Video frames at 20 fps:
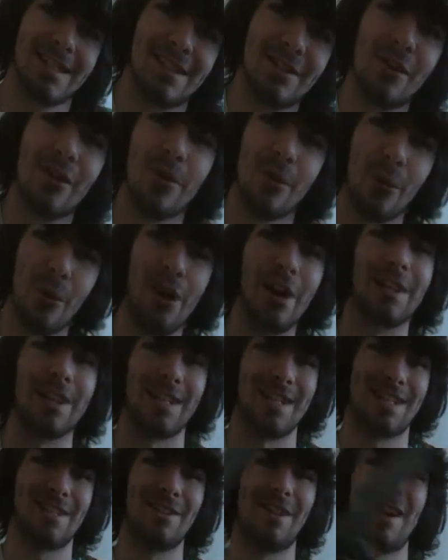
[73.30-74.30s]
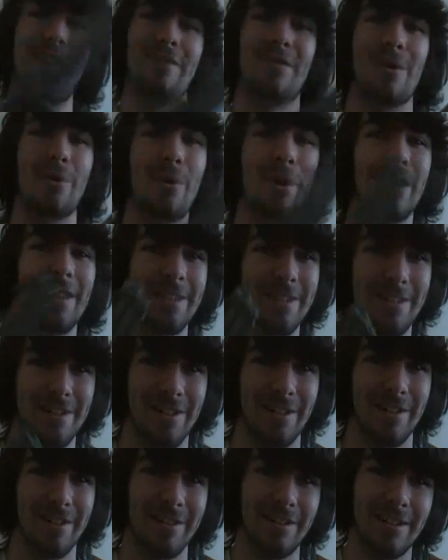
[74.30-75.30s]
at least still the one. I still have the one,
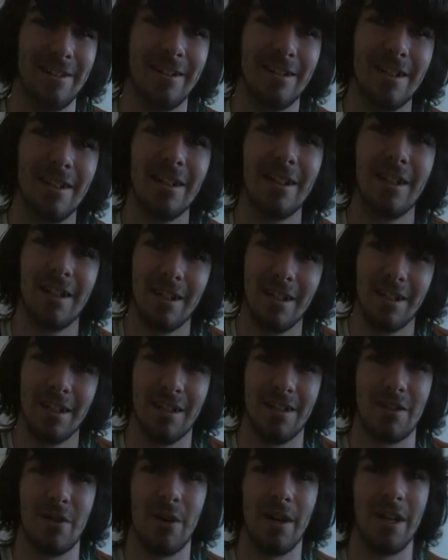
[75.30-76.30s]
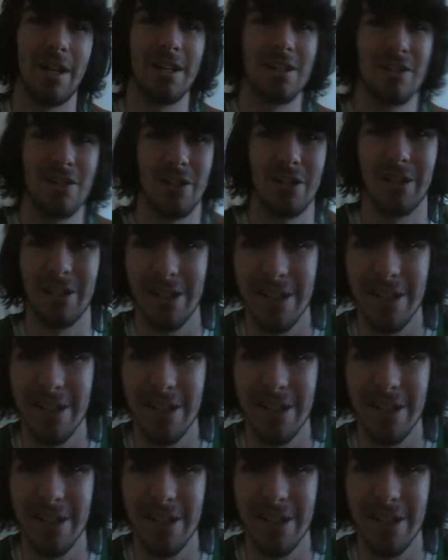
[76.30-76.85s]
so let's go ahead and get